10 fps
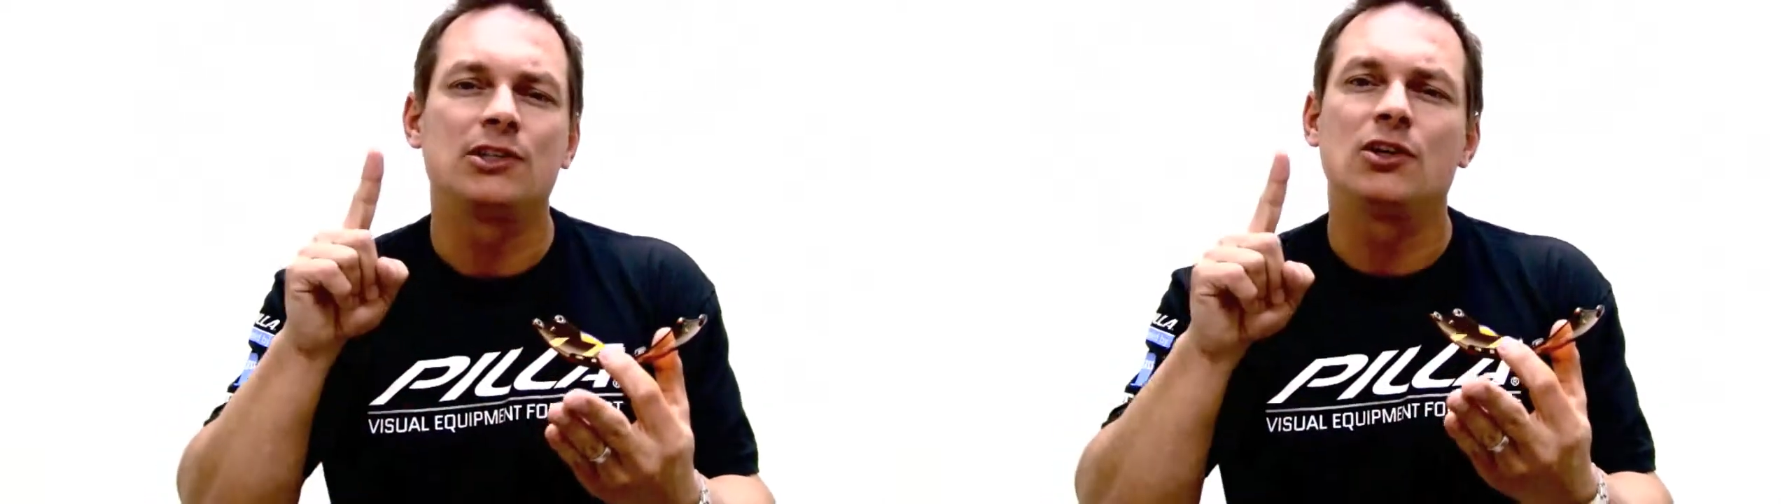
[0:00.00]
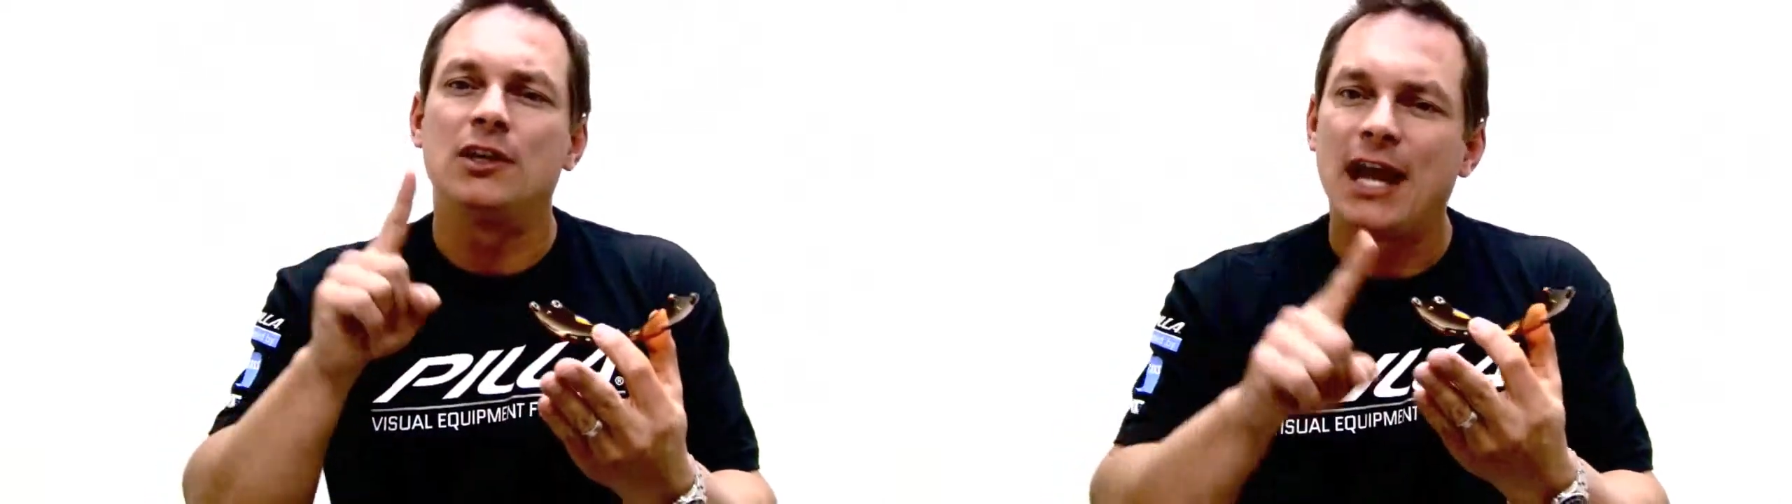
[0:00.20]

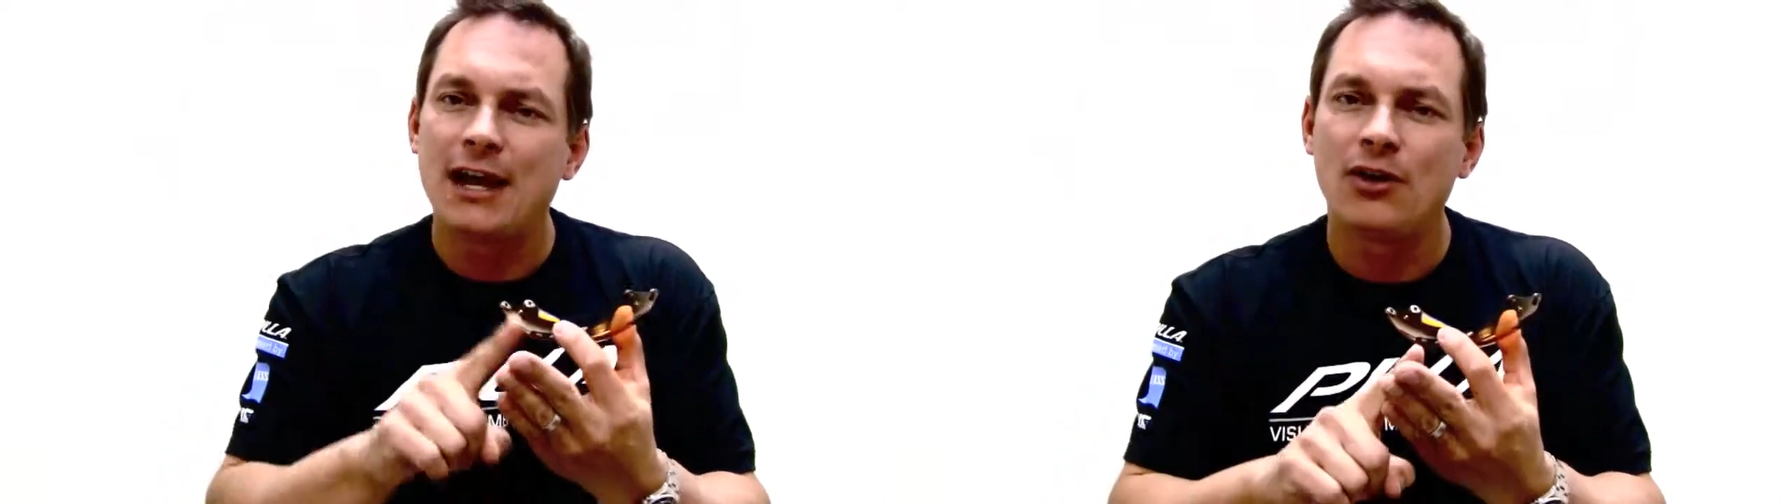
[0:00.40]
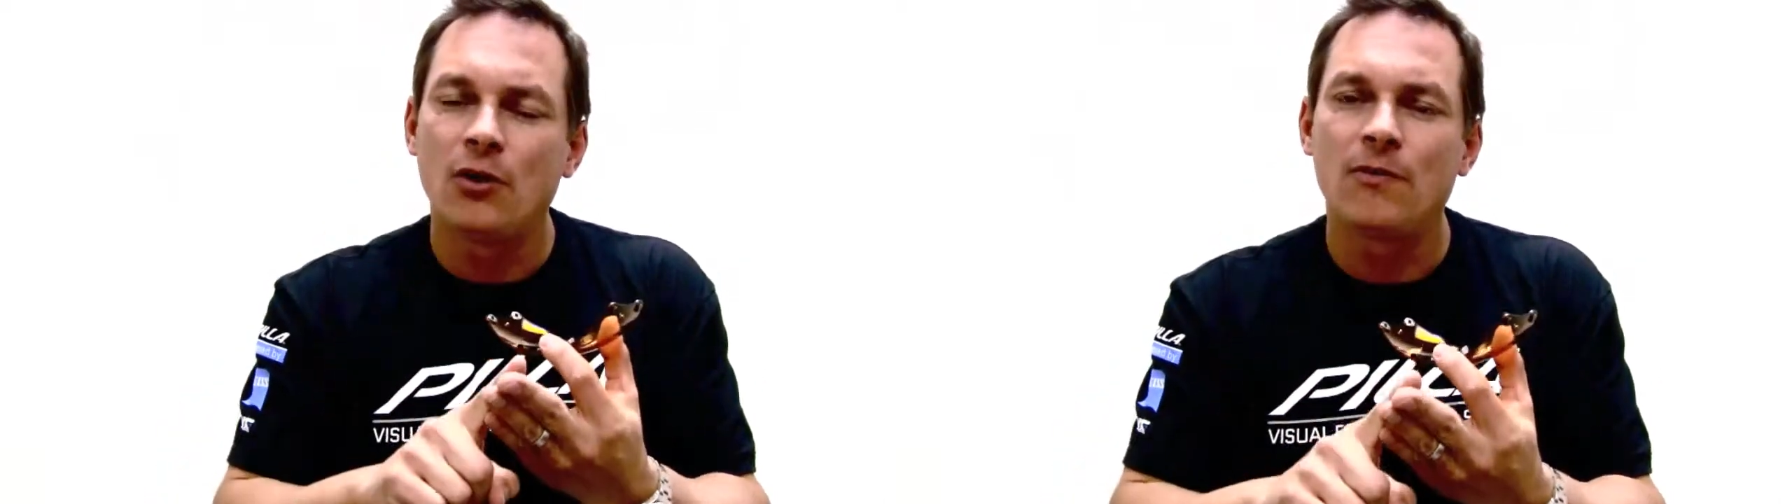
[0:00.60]
it's
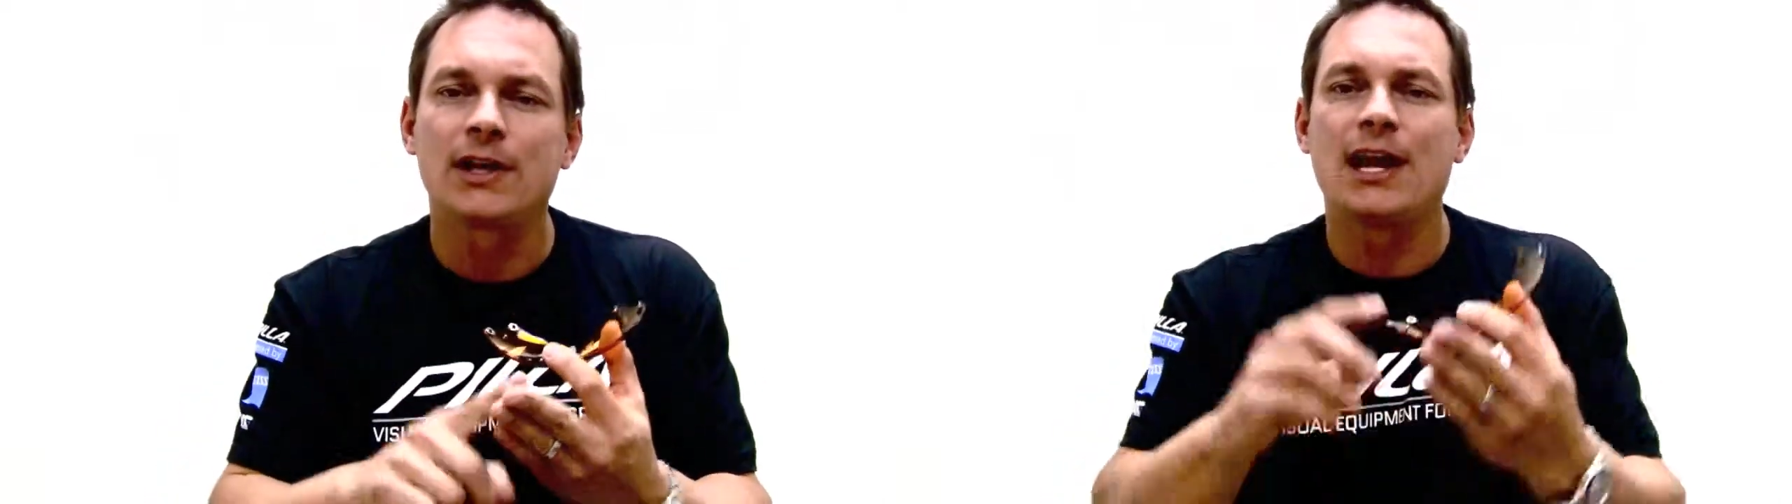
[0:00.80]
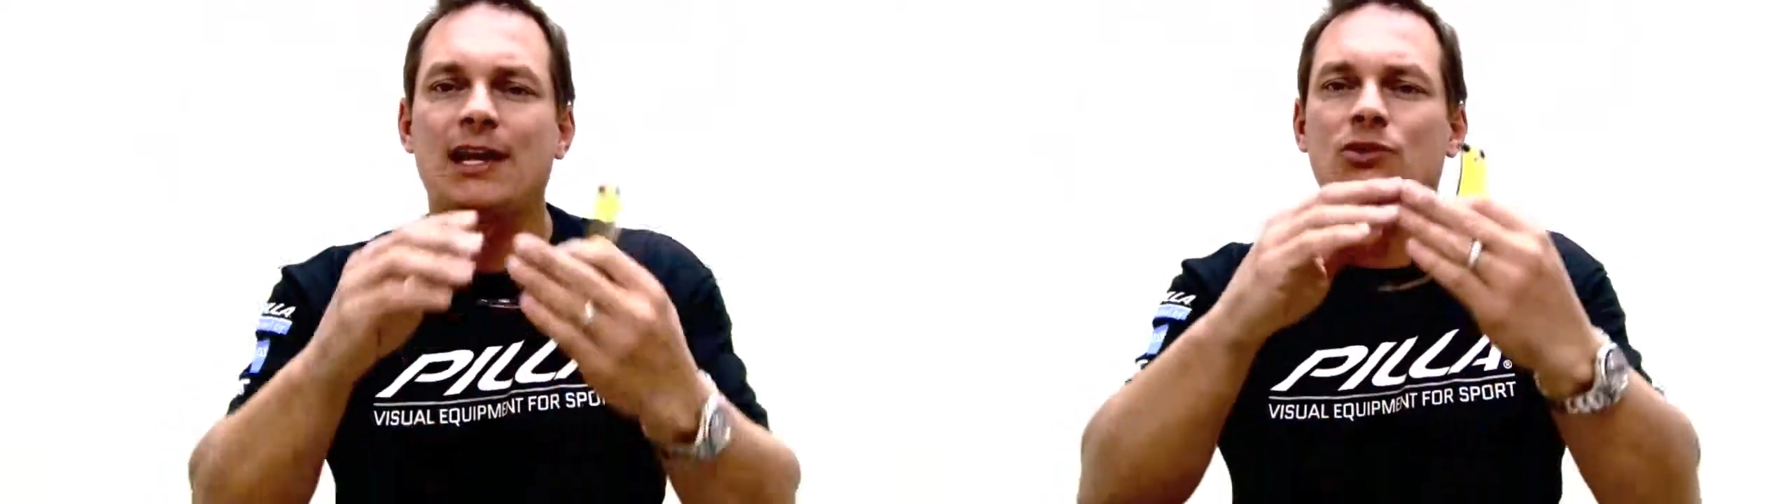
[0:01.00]
not an
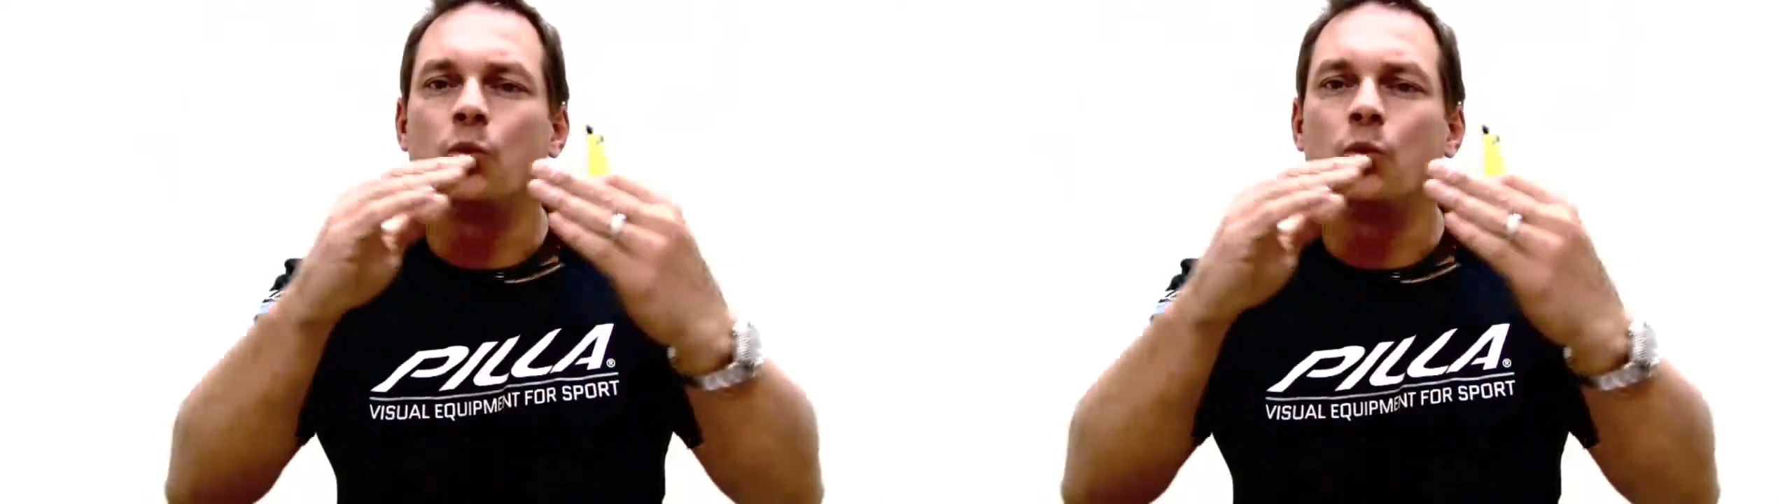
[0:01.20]
overcast